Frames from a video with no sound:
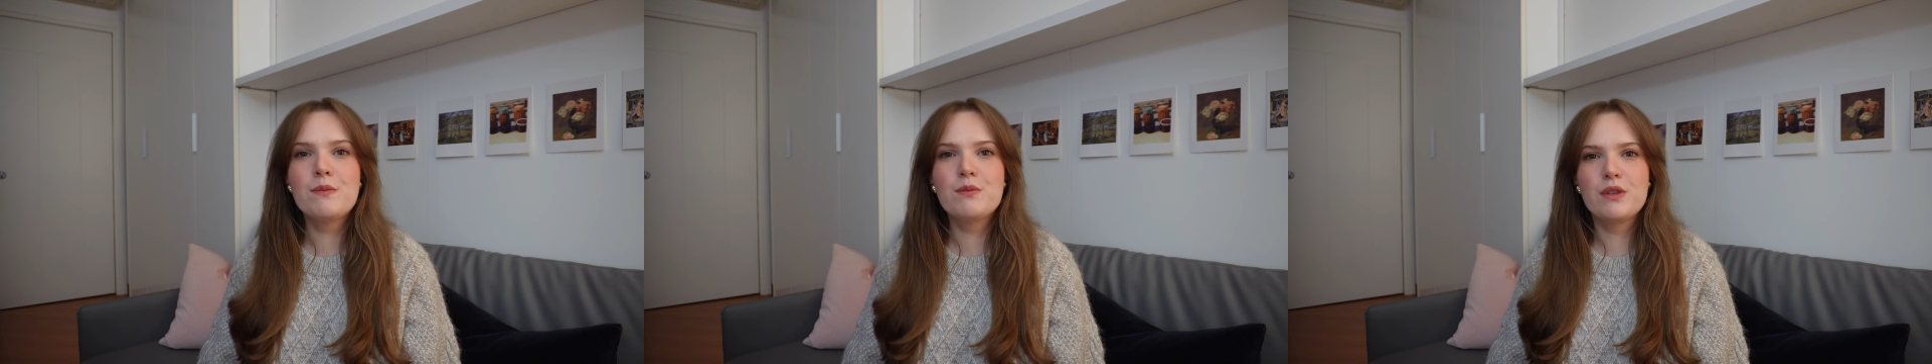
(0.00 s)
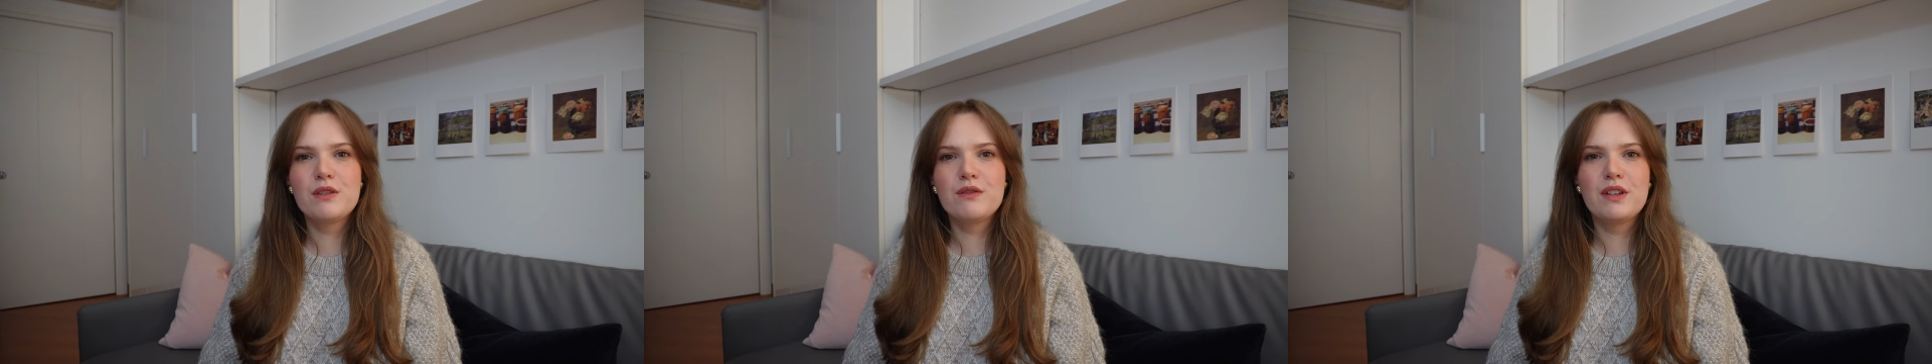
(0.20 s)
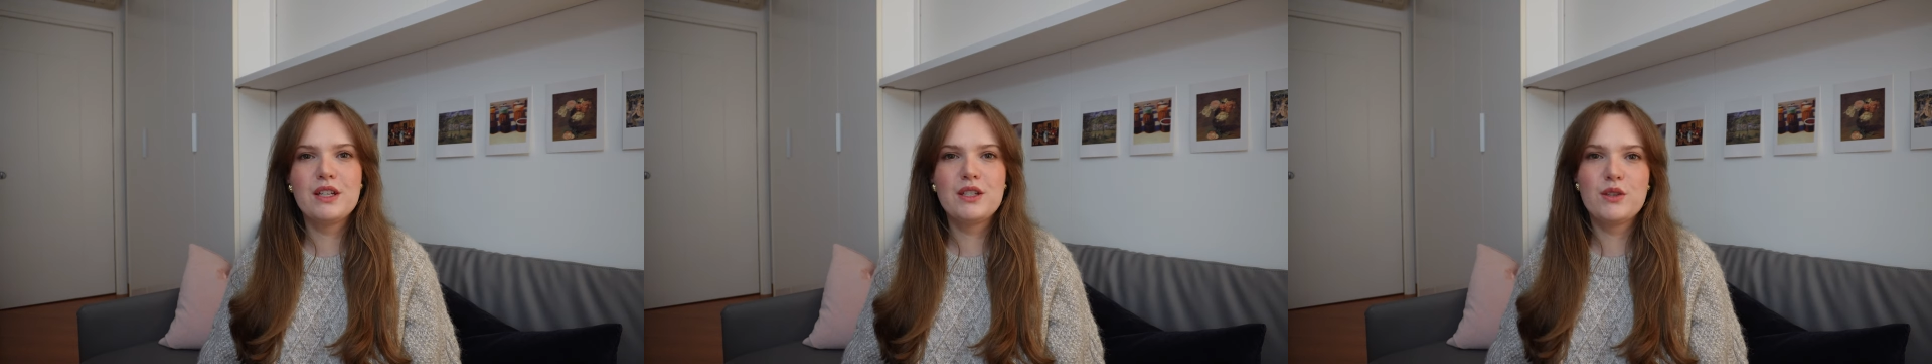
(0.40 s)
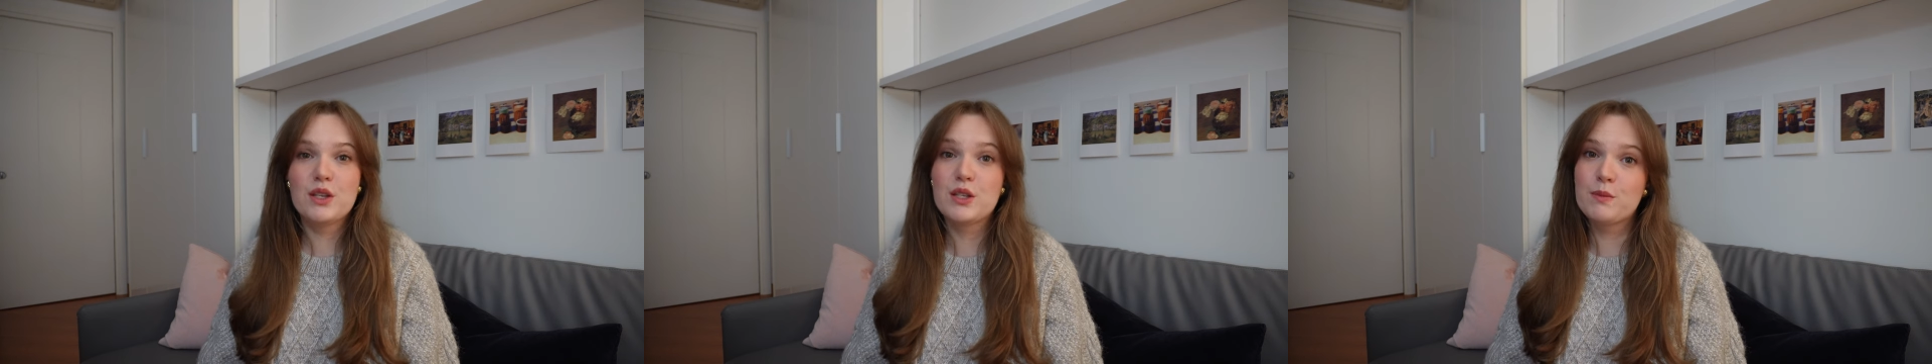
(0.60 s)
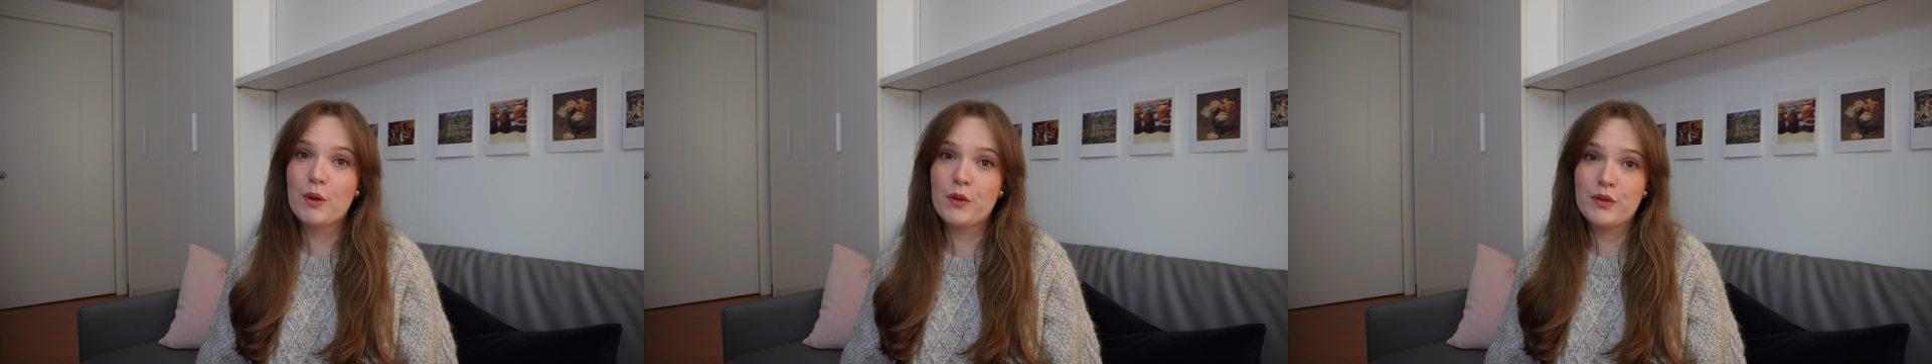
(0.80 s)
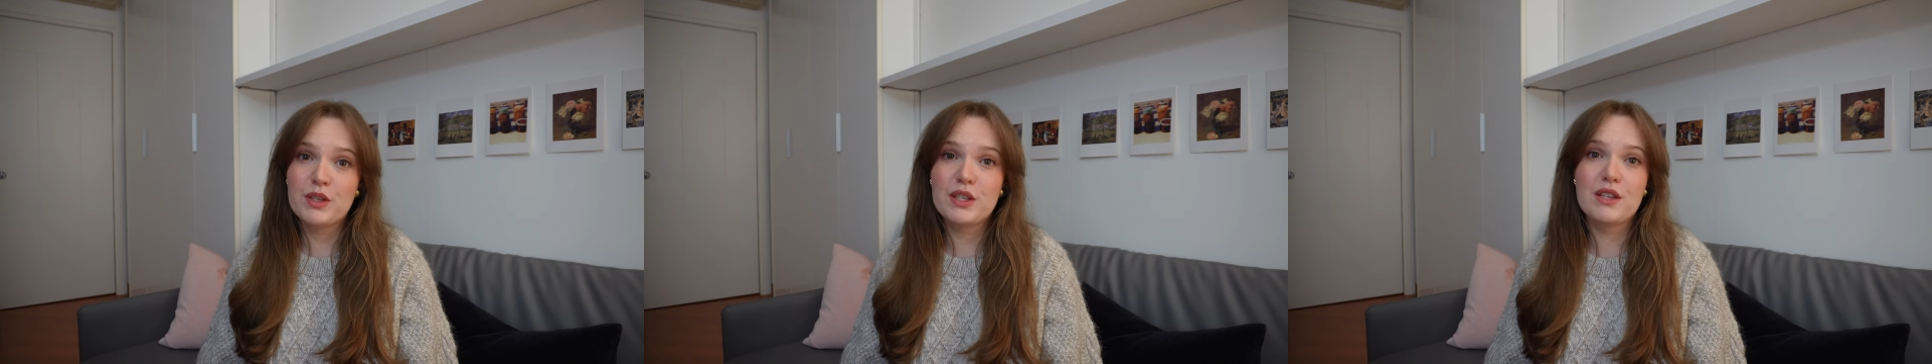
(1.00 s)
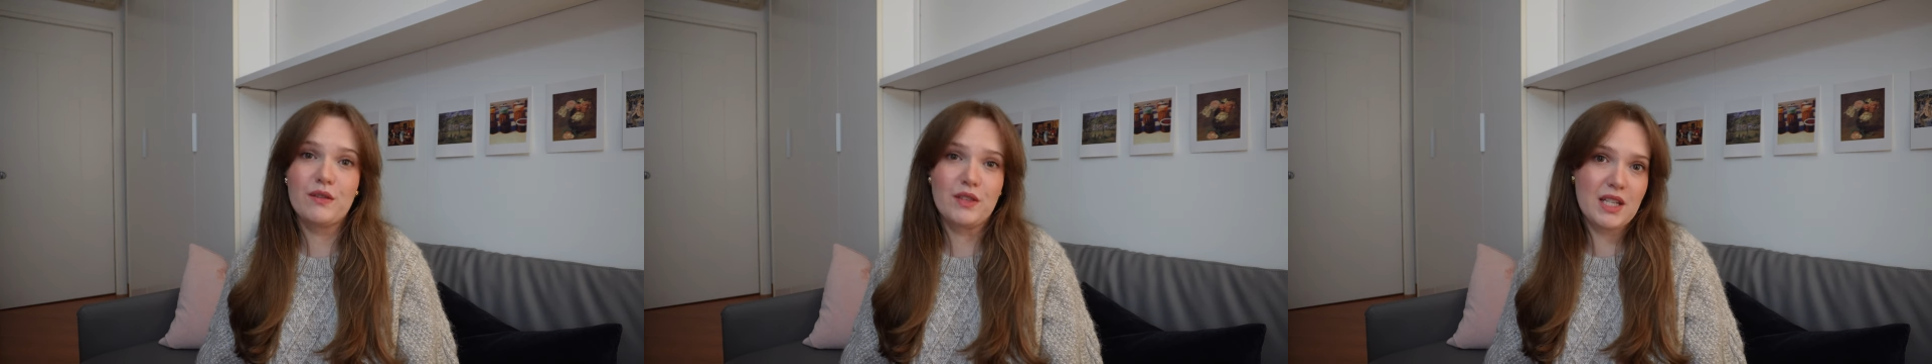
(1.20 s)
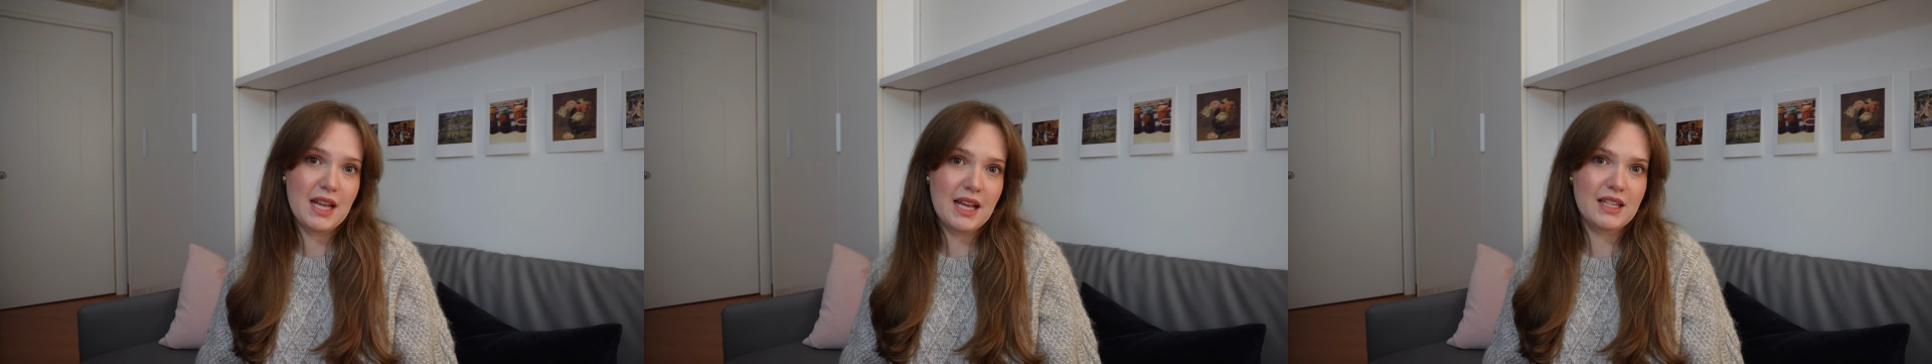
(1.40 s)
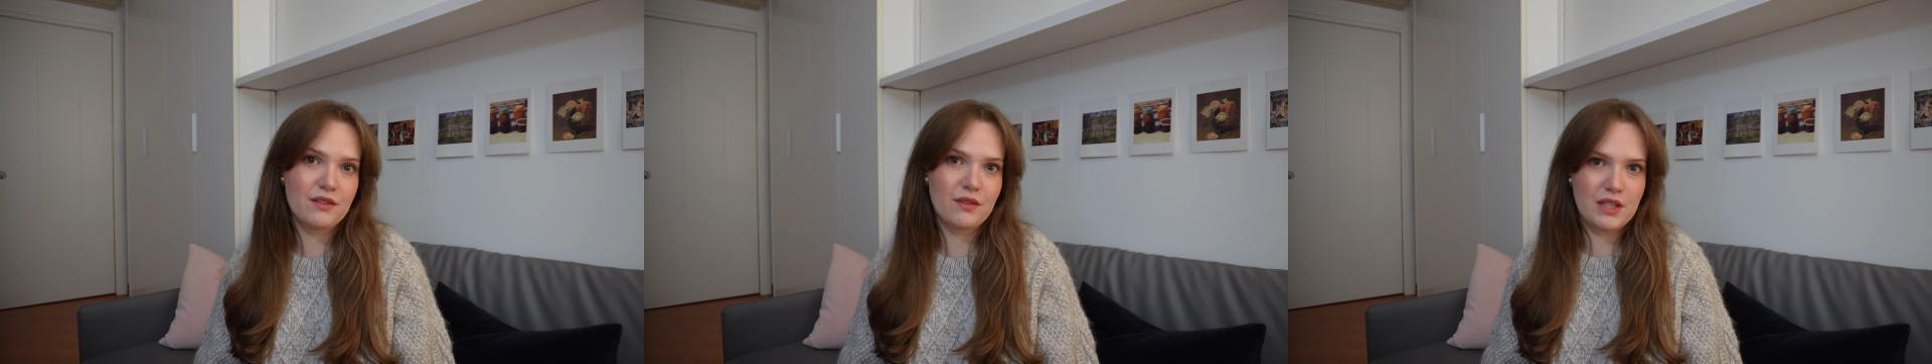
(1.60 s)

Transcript: briefly to the sponsors of today's